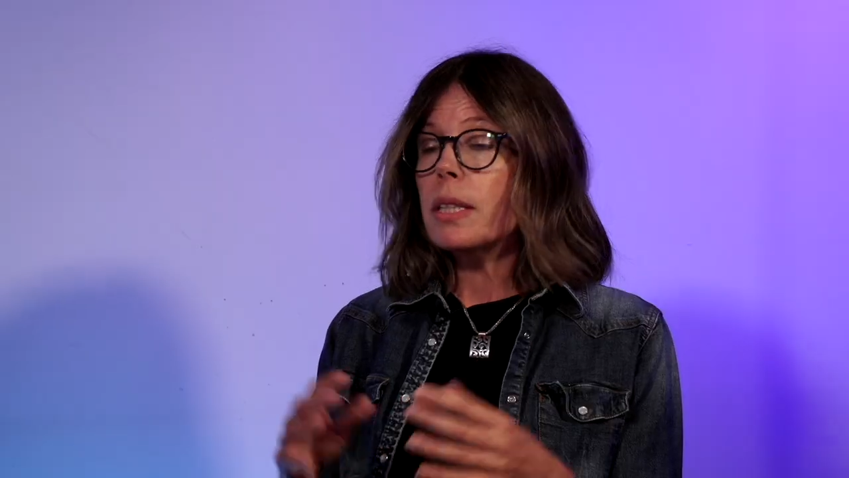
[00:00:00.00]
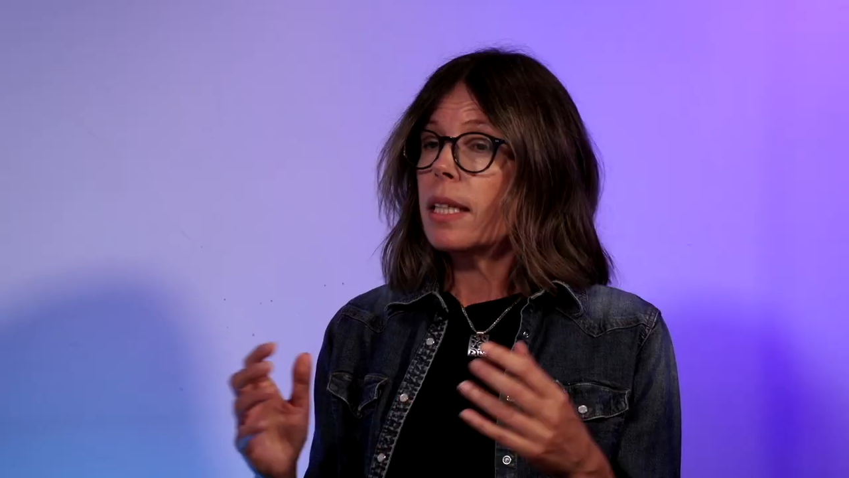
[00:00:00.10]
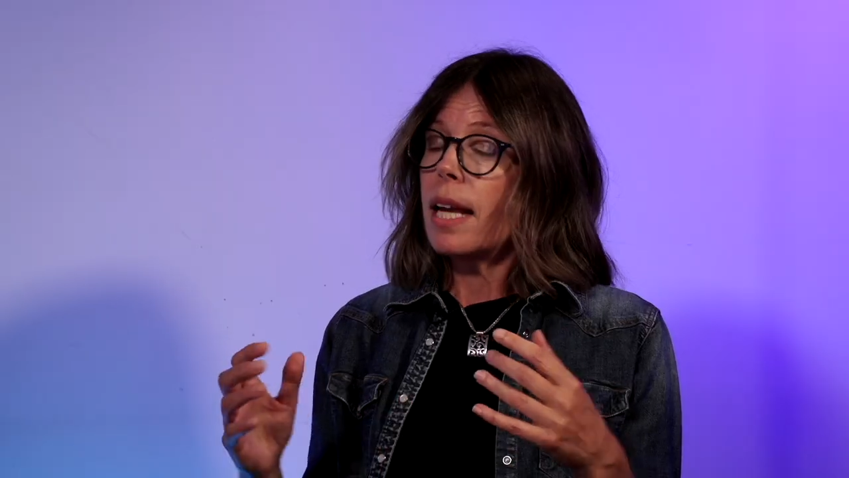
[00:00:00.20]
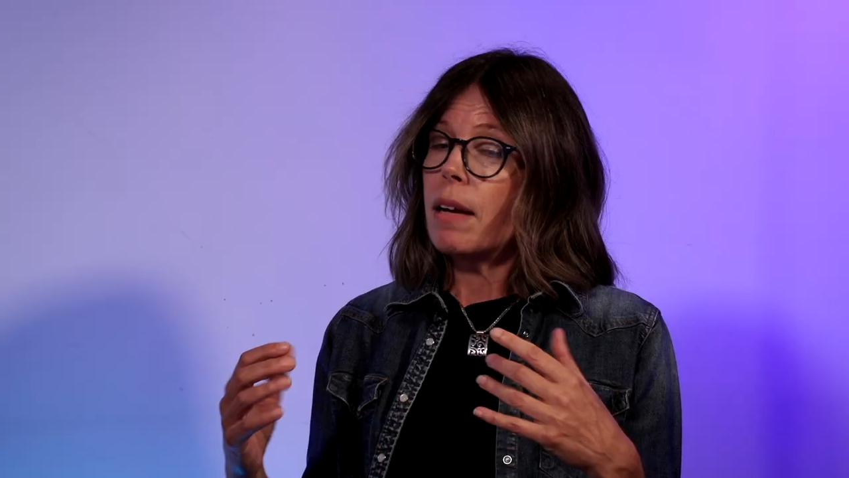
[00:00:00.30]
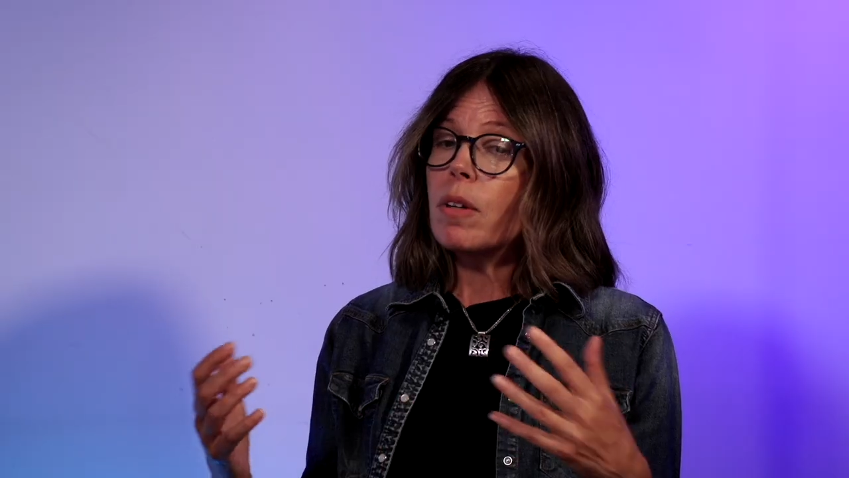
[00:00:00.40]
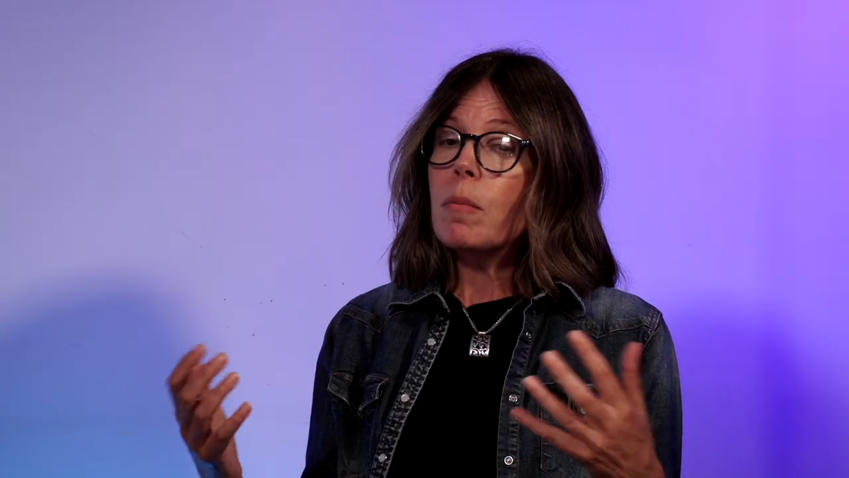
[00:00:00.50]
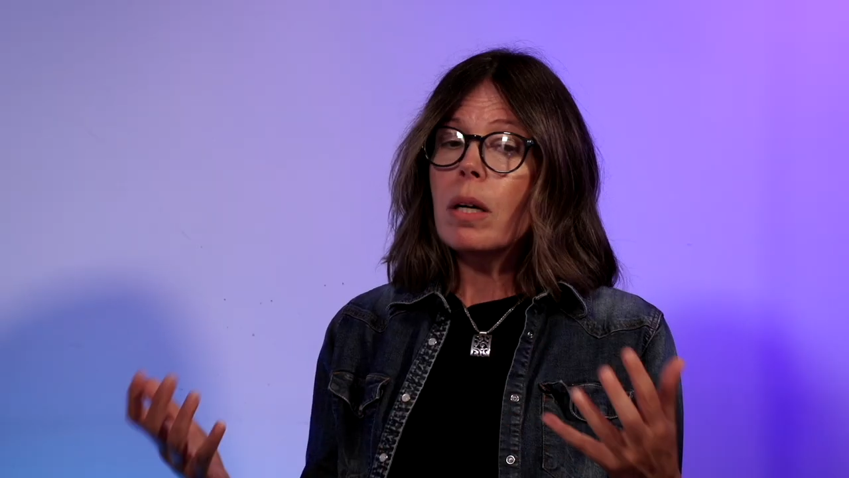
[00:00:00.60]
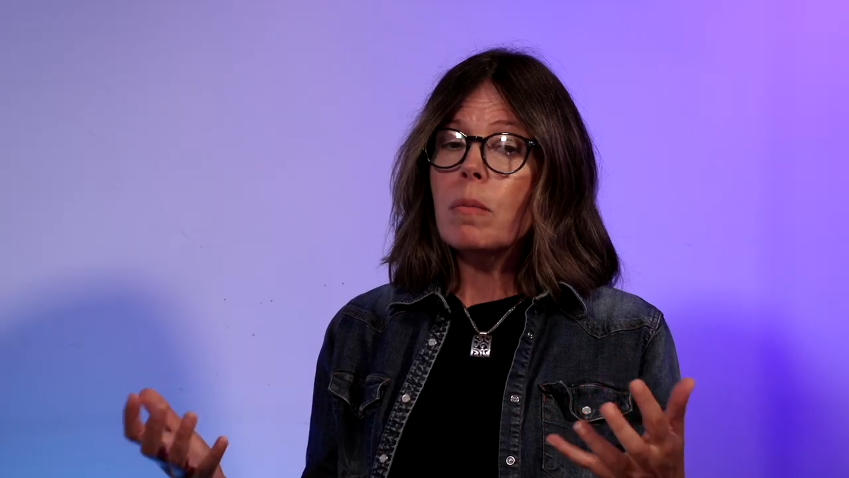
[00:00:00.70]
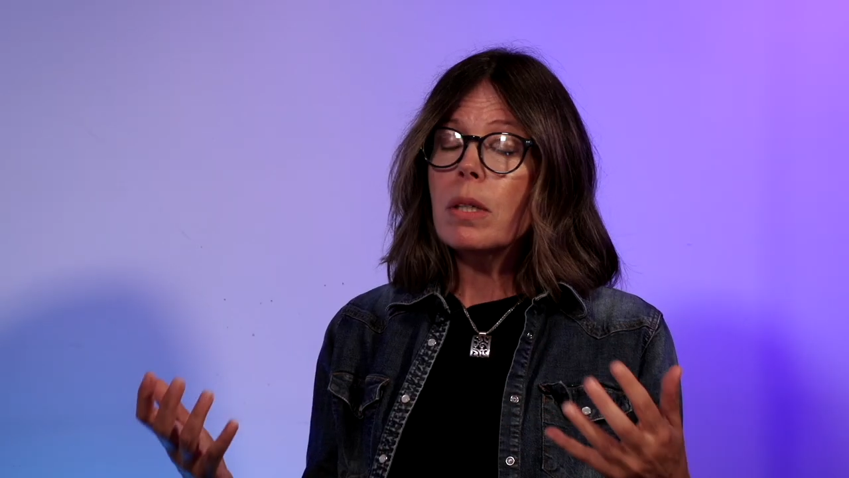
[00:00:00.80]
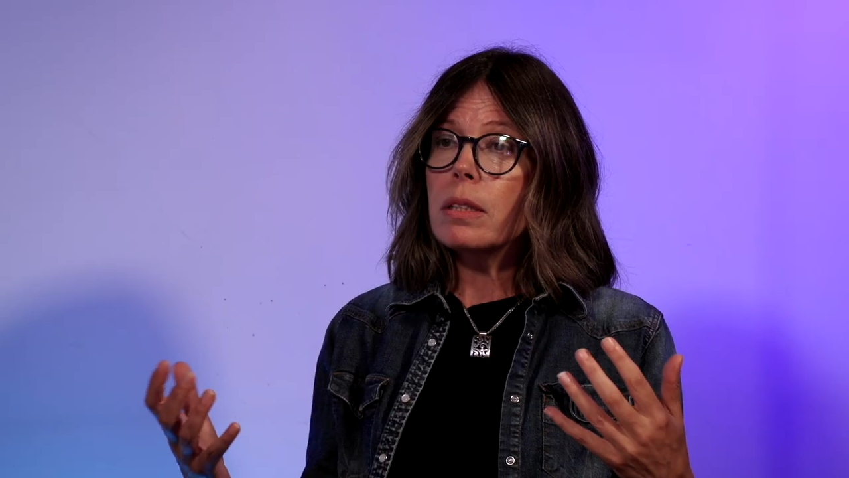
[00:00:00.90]
and
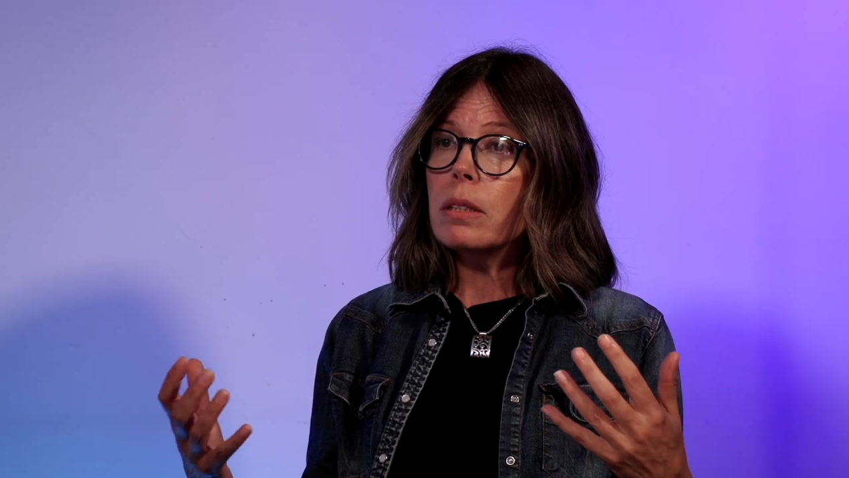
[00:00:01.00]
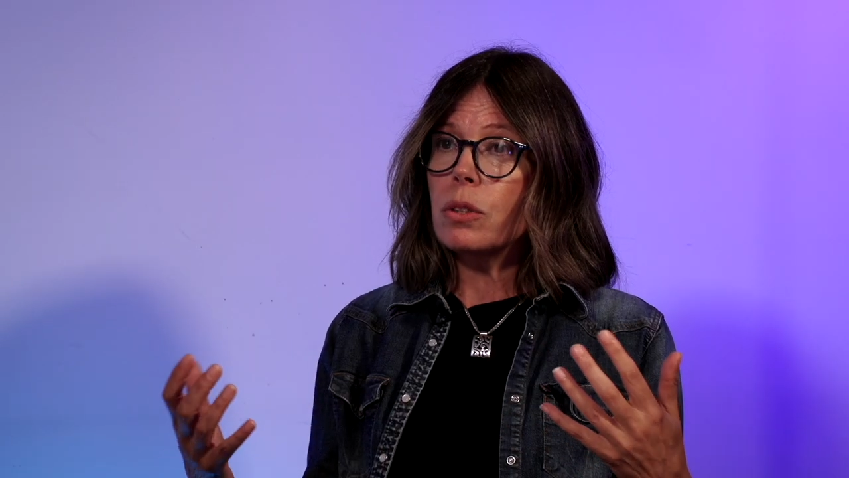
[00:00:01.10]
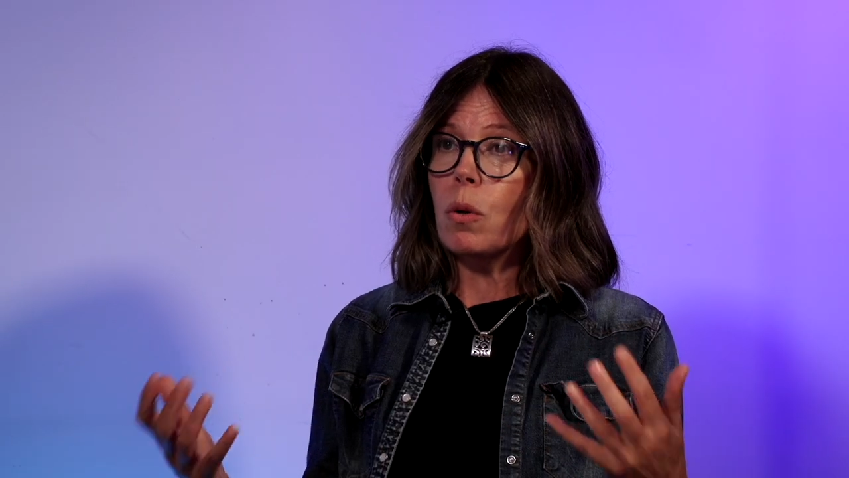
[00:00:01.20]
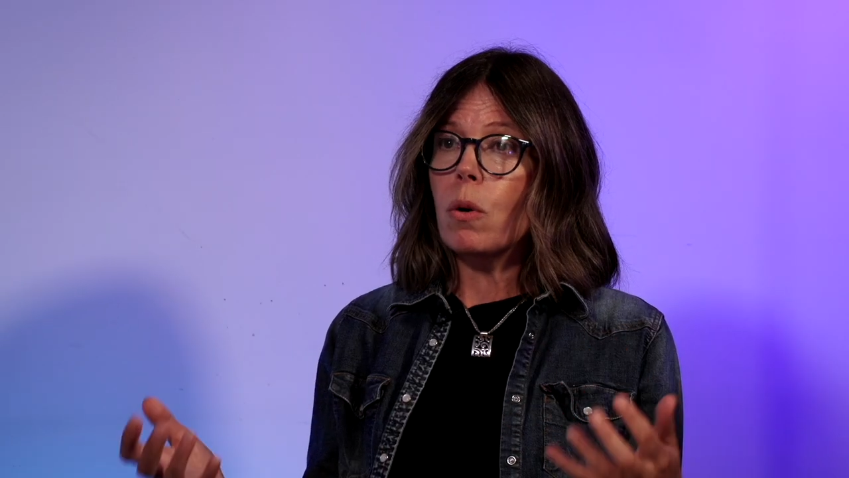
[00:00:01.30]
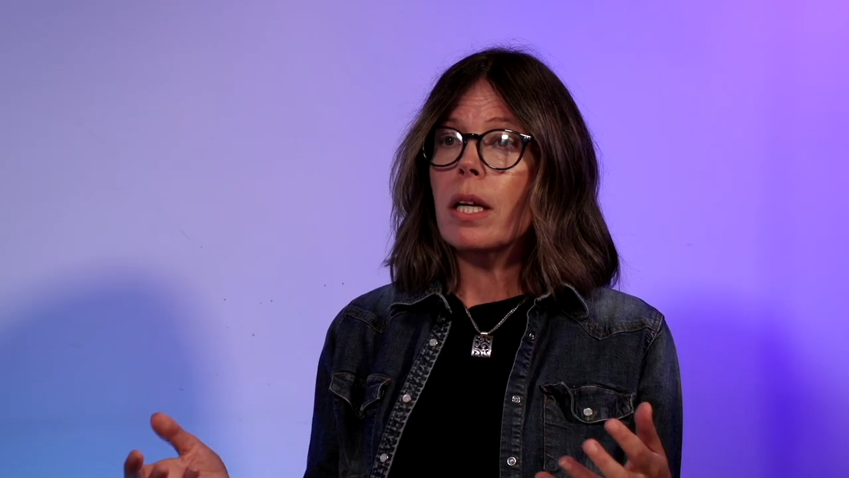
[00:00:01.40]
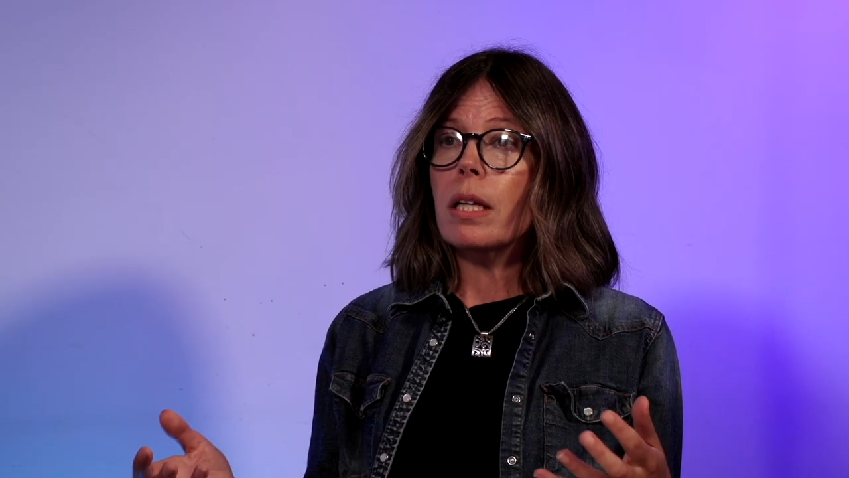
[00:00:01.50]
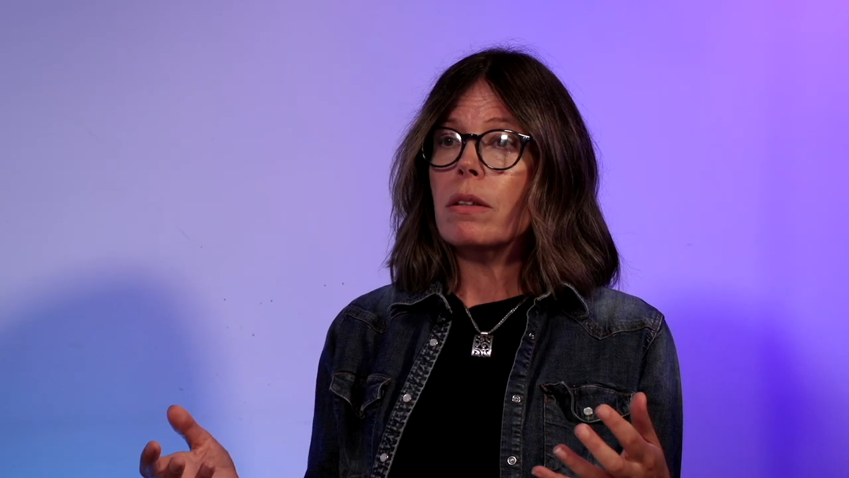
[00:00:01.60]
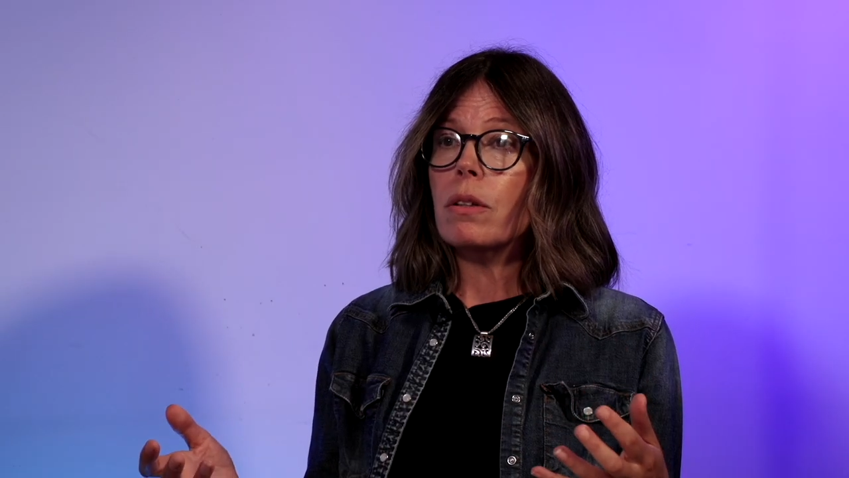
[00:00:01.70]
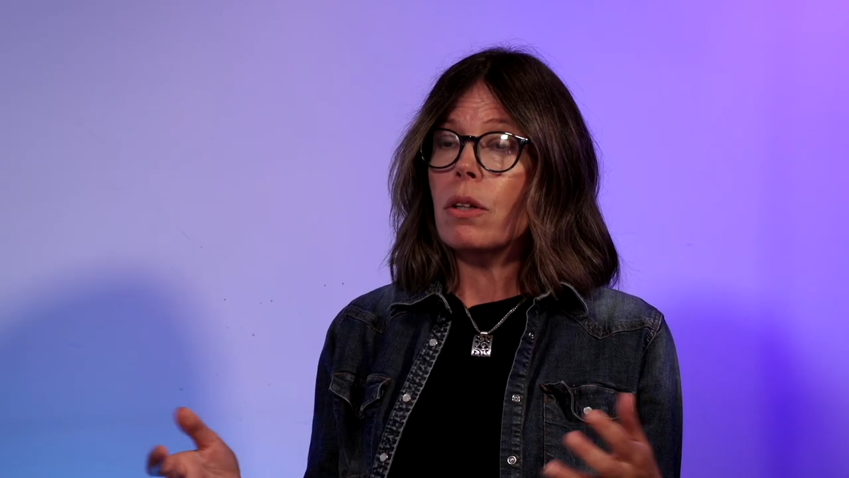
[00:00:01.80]
everyone was storing